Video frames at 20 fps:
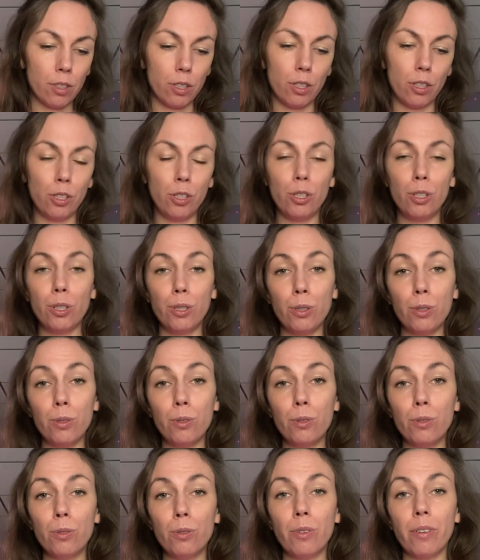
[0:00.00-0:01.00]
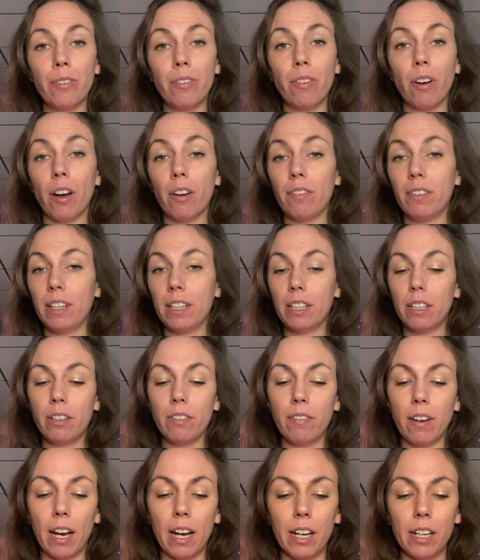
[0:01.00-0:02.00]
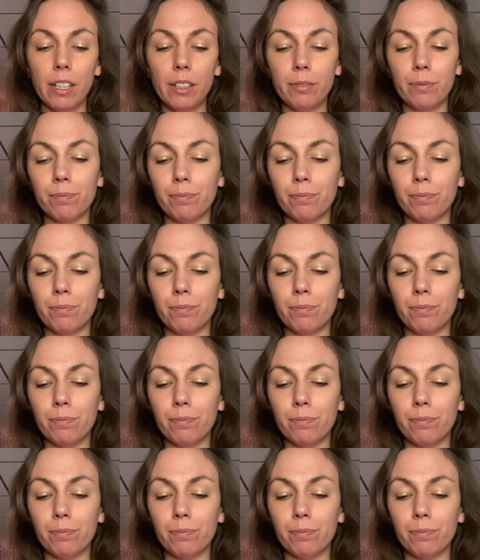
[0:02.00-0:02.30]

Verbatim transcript: You are feeling the fire.